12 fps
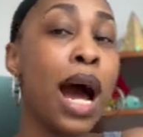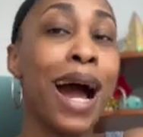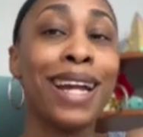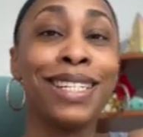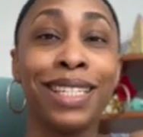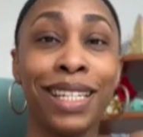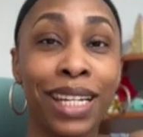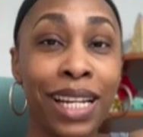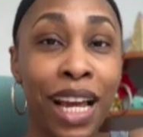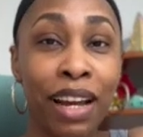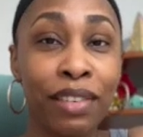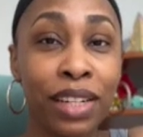I didn't
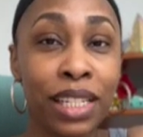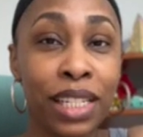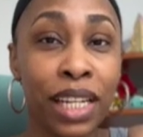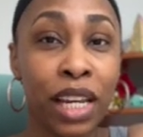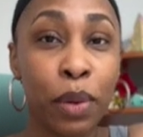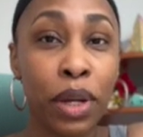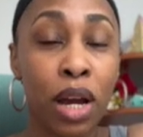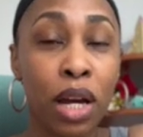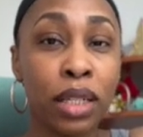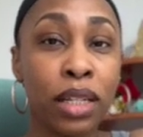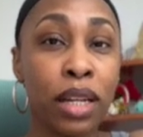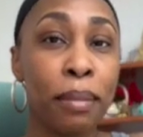have any DK weight
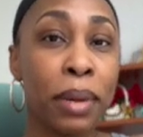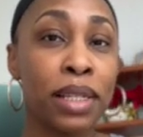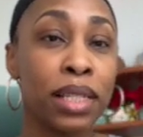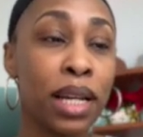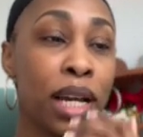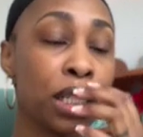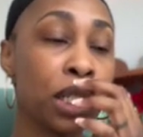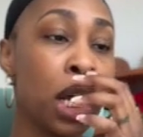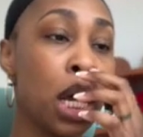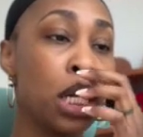cotton in my stash.